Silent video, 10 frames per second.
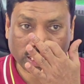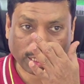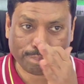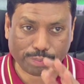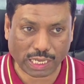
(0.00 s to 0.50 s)
The
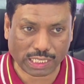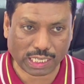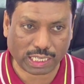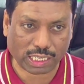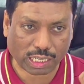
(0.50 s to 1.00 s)

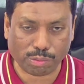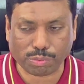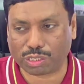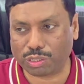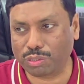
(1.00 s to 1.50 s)
temperature it
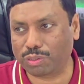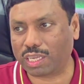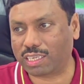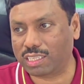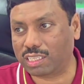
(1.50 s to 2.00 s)
comes to you,
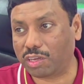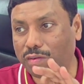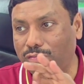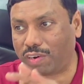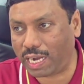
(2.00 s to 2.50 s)
that is
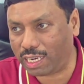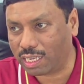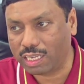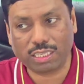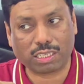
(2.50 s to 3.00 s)
your
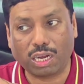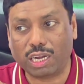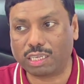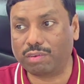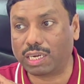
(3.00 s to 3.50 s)
friend, is
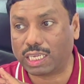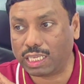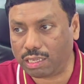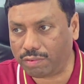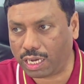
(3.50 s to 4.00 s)
not your
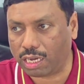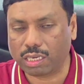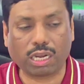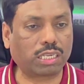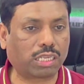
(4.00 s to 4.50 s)

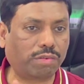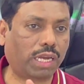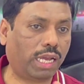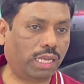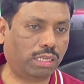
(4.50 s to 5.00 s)
evil, not
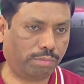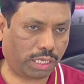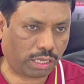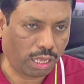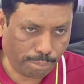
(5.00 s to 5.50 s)
your
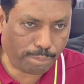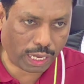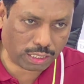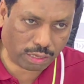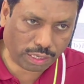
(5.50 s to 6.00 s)
enemy,
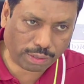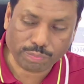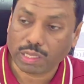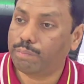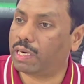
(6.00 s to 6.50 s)
by the
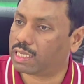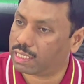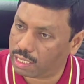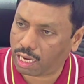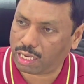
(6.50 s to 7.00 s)
way. But
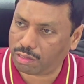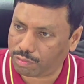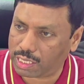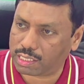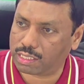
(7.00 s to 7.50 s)
yearly
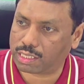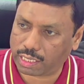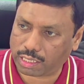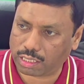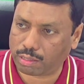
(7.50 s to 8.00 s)
once is
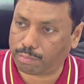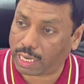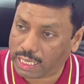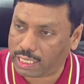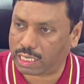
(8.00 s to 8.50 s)
getting the
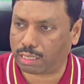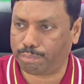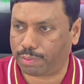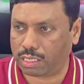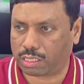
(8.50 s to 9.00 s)
mild
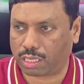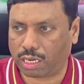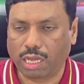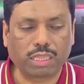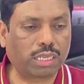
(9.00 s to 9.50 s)

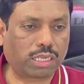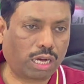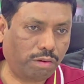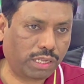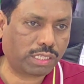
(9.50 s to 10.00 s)
temperature, that
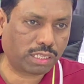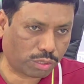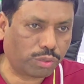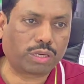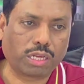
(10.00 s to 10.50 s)
always
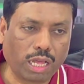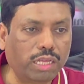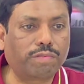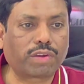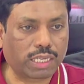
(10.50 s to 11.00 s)
is good.
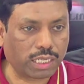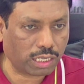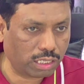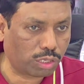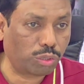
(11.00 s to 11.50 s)
If
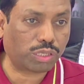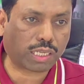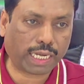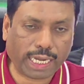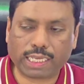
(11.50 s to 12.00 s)
it
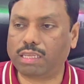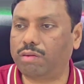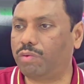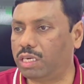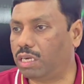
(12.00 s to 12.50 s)
goes greater
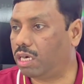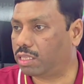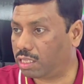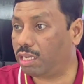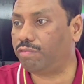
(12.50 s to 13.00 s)
than
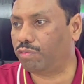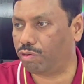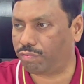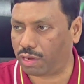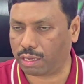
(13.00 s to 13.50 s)
103,
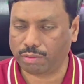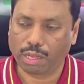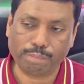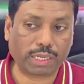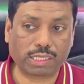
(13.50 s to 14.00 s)
4, 5,
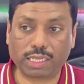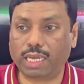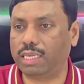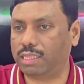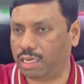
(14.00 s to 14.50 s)
but
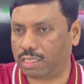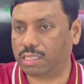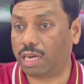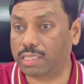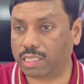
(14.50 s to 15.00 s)
really that
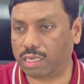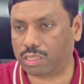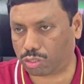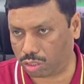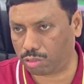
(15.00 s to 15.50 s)
is
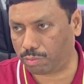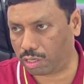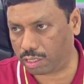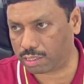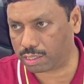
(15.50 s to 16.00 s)
hazards to the
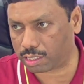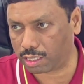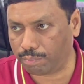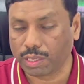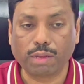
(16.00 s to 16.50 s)
body
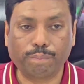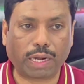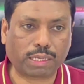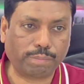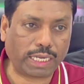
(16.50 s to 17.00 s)
system,
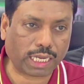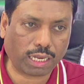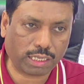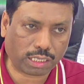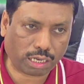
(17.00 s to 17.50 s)
but
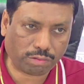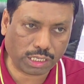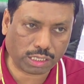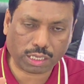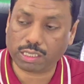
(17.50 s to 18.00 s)
medical
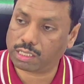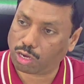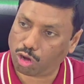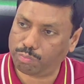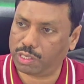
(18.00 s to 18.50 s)
intervention is
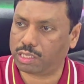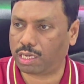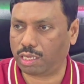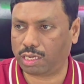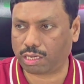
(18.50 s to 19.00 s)

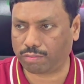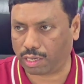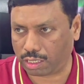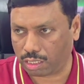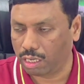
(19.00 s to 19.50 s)
obviously
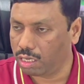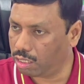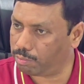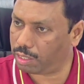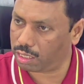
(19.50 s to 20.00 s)
required.
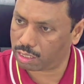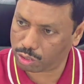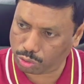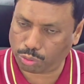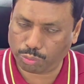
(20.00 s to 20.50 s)
Number
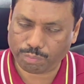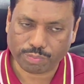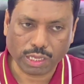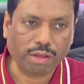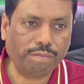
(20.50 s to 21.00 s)
2,
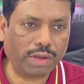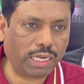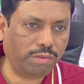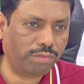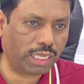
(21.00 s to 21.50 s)

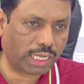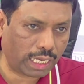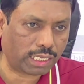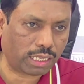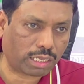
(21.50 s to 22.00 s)
when we
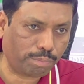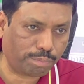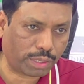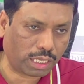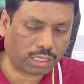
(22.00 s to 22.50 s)
get the
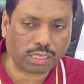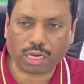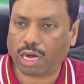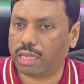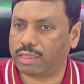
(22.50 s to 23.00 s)

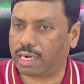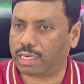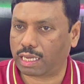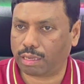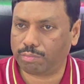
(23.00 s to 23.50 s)
temperature on
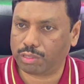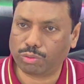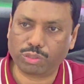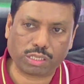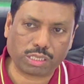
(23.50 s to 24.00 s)
that time,
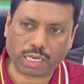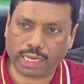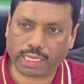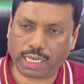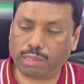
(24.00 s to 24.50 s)
you just
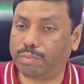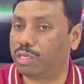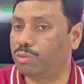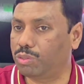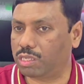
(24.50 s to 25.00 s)
hydrate
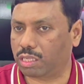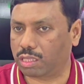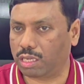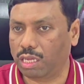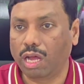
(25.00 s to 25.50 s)
by
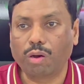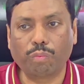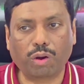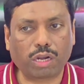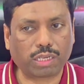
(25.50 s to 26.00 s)
using the
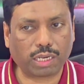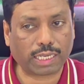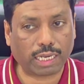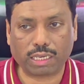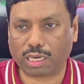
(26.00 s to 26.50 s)
water,
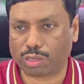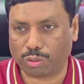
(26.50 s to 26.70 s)
tender